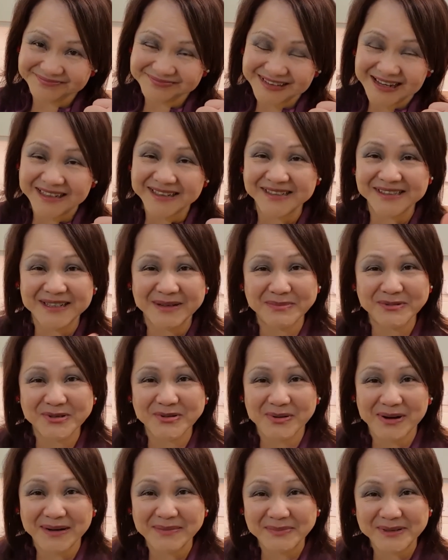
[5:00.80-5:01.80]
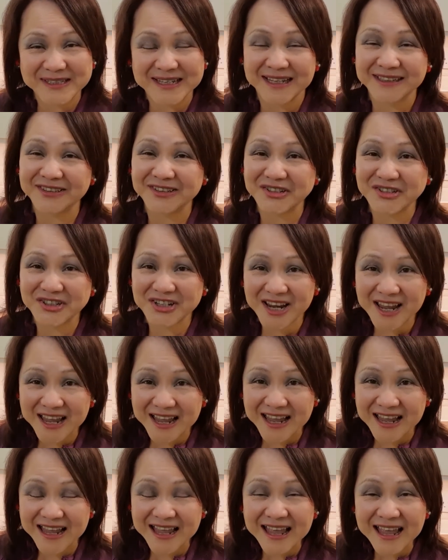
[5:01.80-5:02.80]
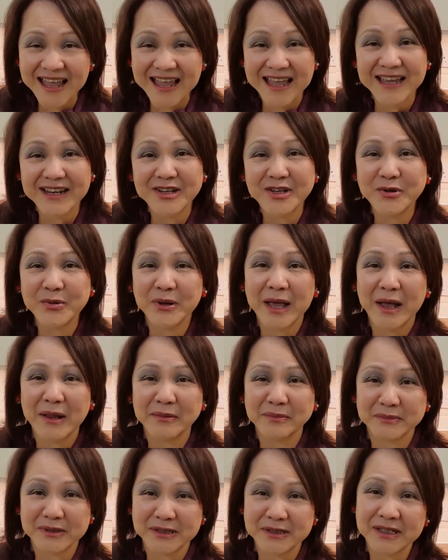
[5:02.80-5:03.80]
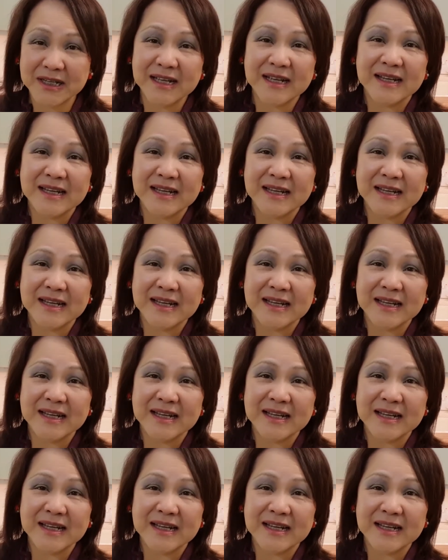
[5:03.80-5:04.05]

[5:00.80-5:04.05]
and the subscribes and the share and you will help me